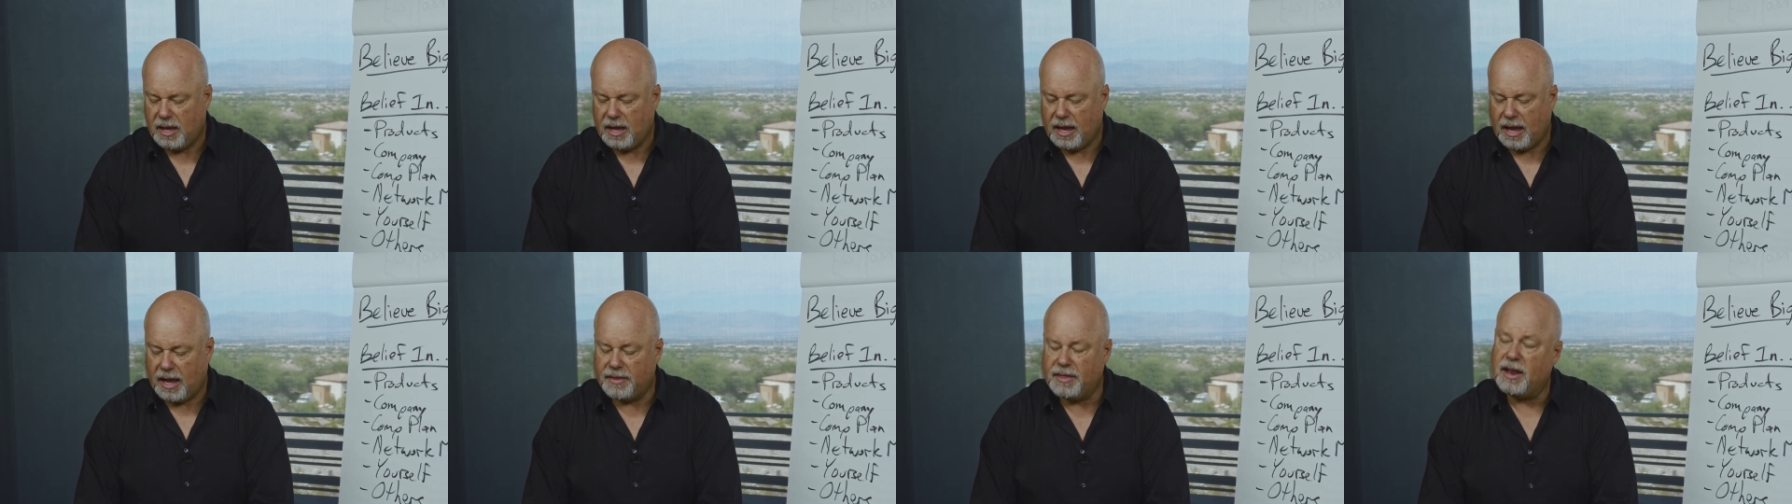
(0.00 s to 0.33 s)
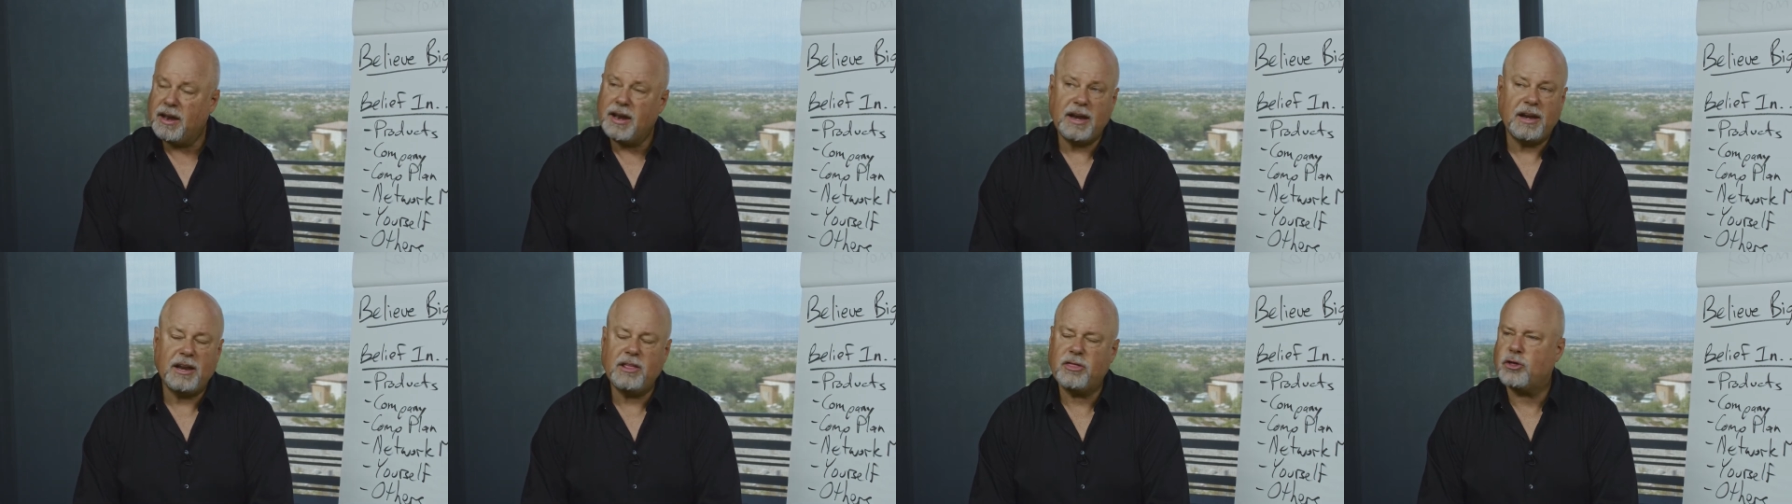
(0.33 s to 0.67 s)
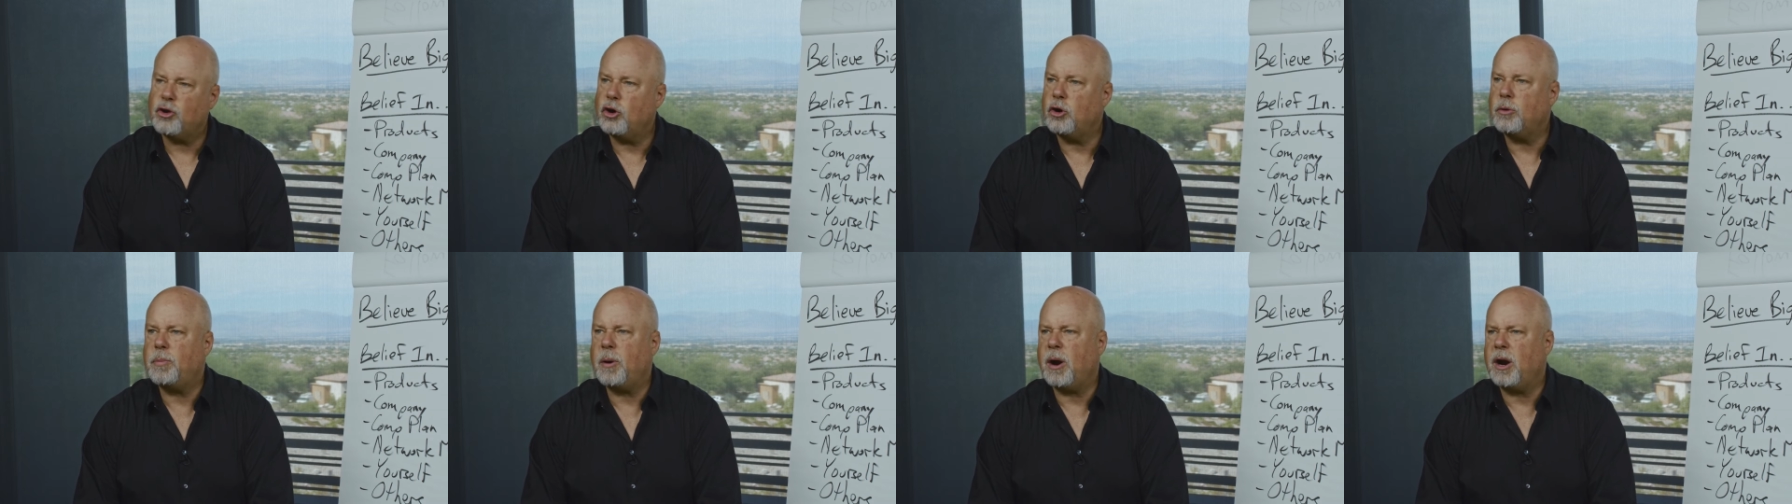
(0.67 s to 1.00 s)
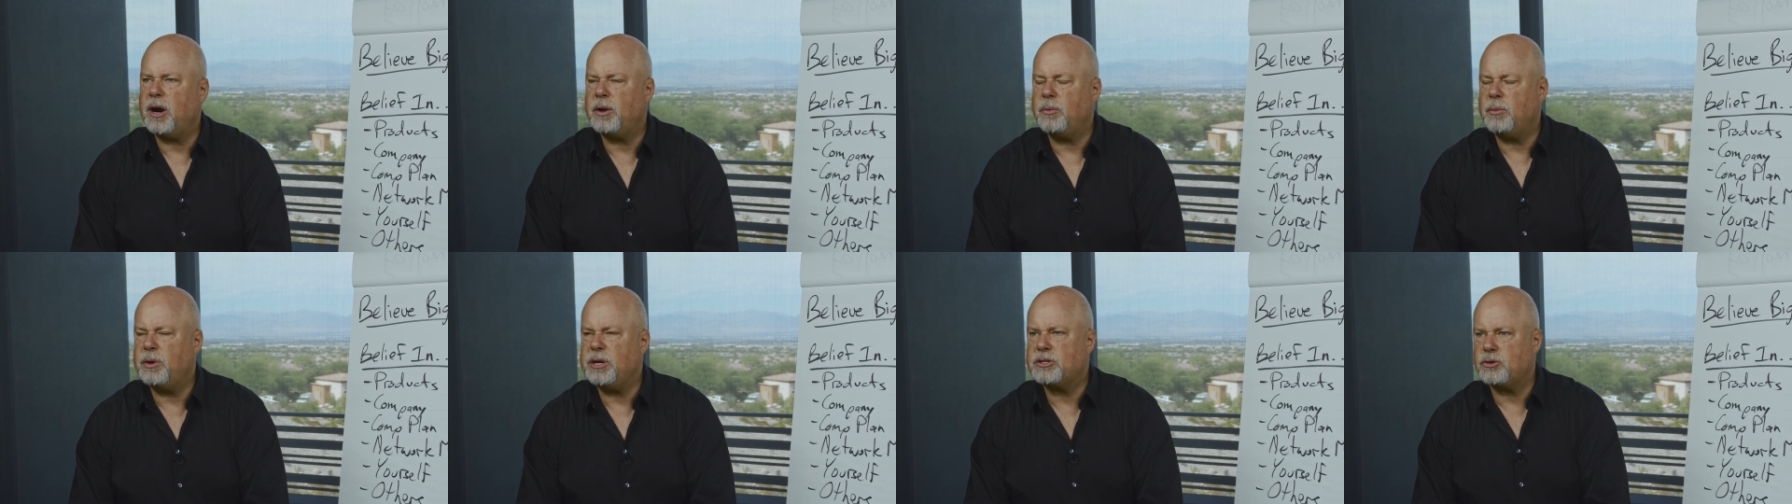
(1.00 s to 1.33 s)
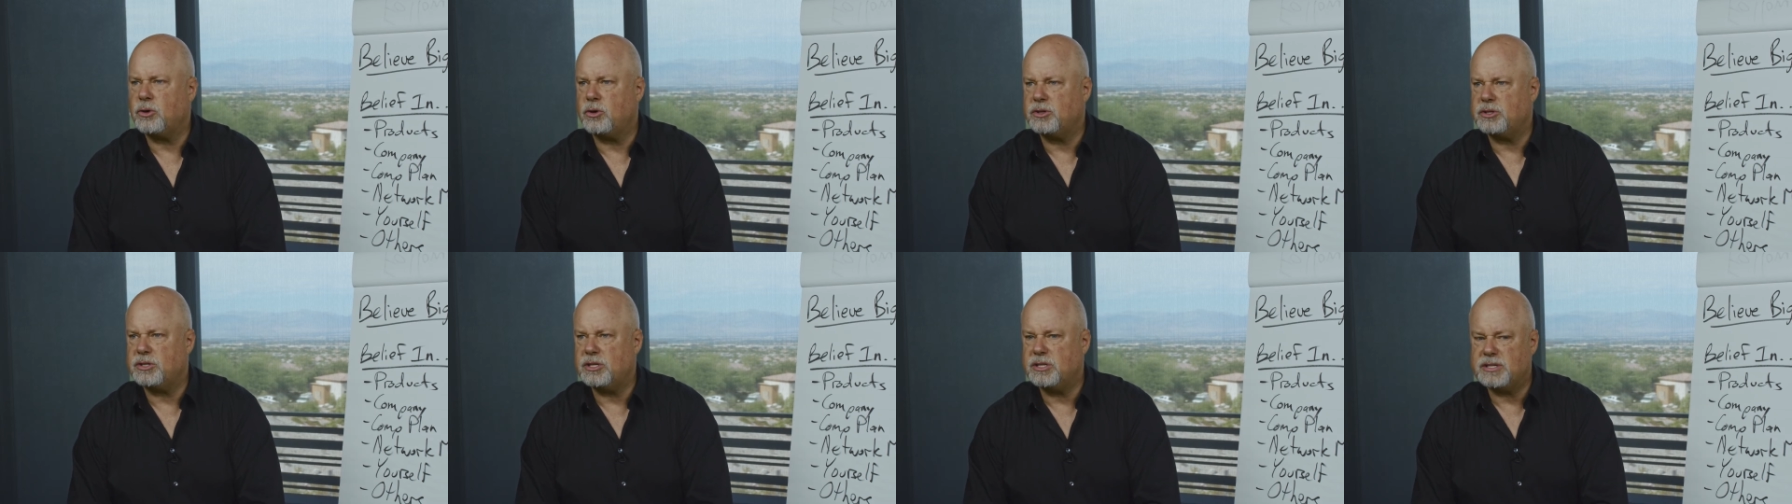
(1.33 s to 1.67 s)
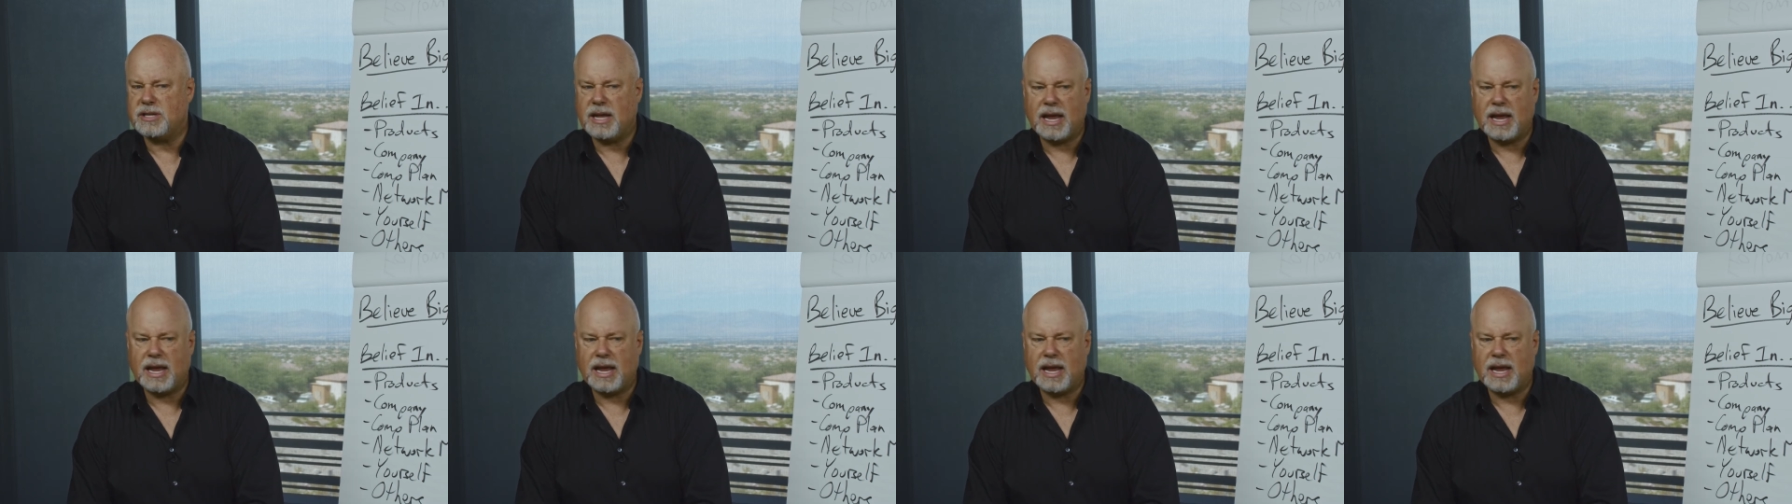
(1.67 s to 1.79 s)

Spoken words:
And then any third-party resources.